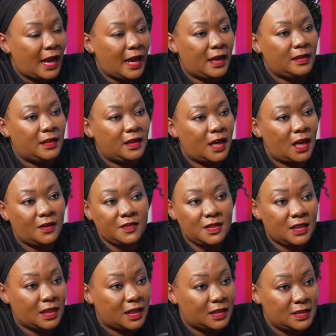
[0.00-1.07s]
And then
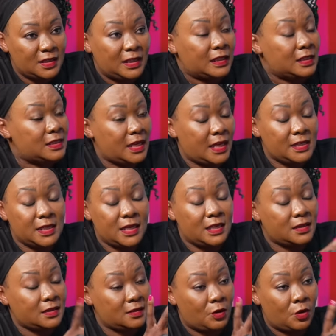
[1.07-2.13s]
after that, he resigns and